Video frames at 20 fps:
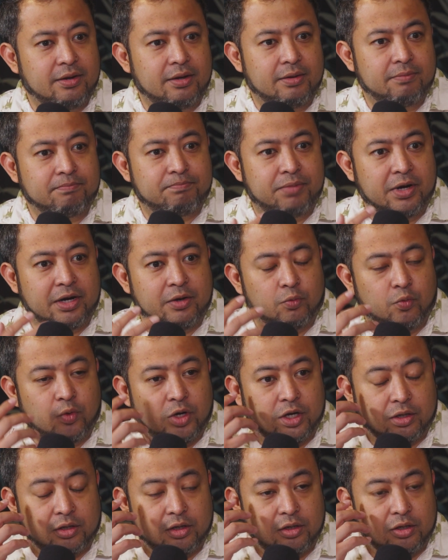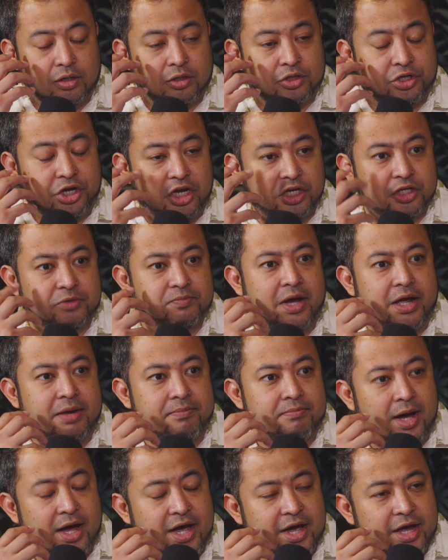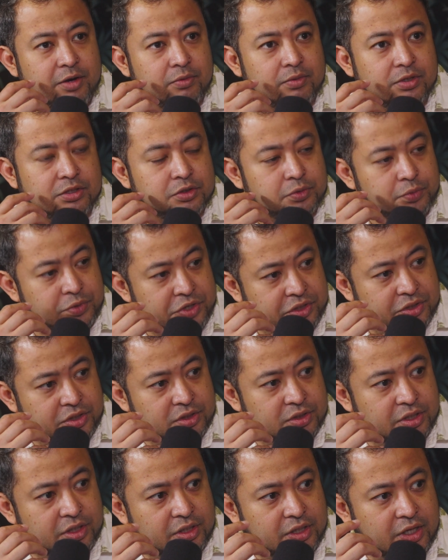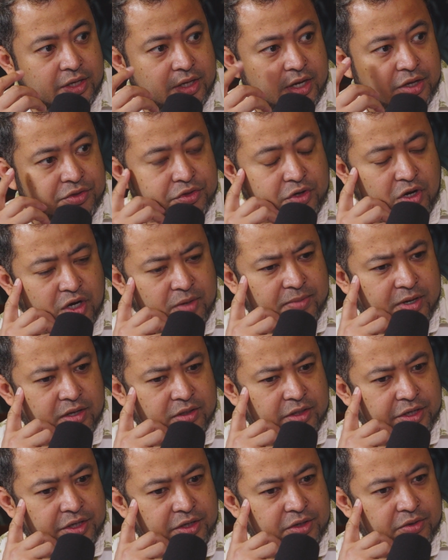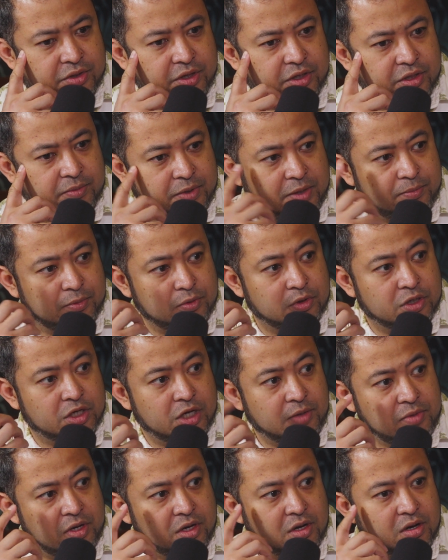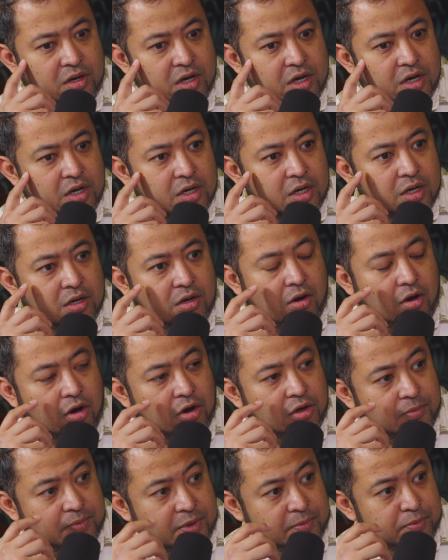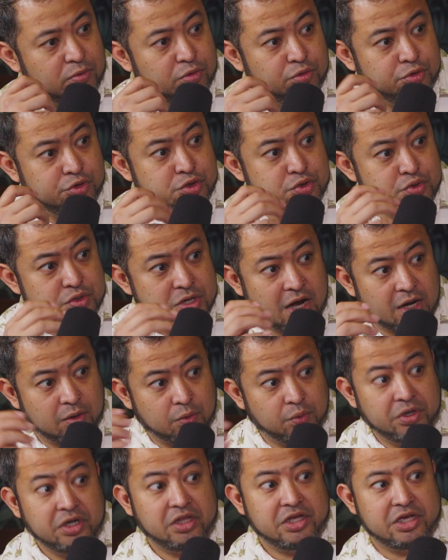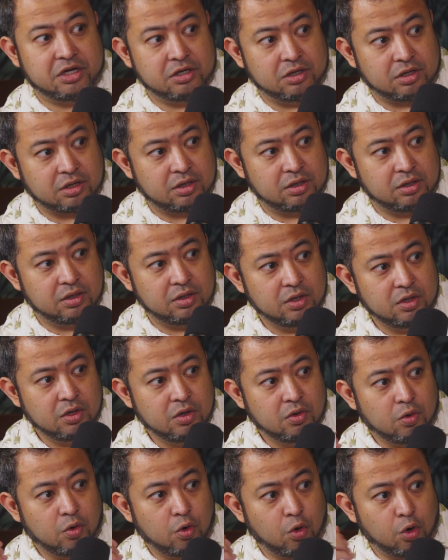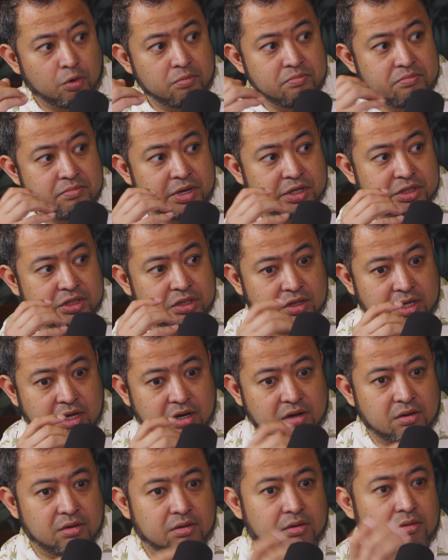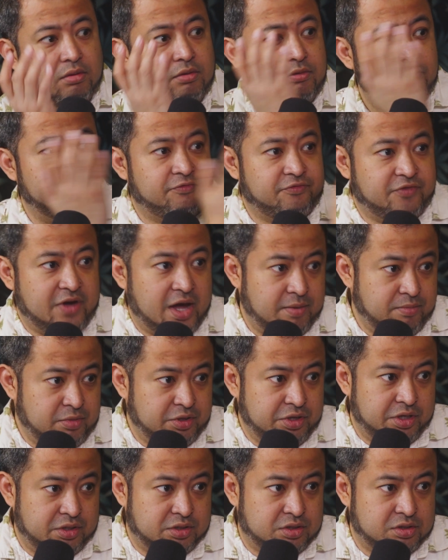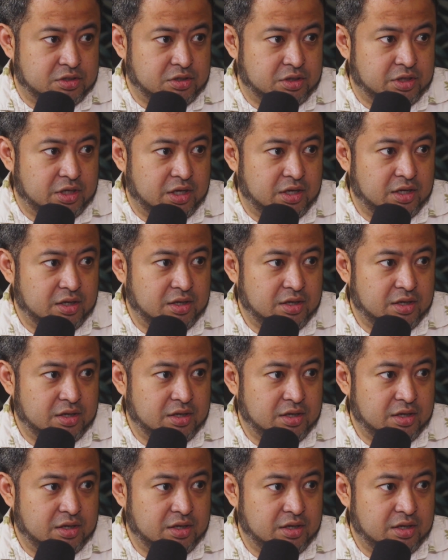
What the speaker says: But what changed my mind was recently, like I thought about like like the people who come here are the people who do not really cook or miss their families cooking.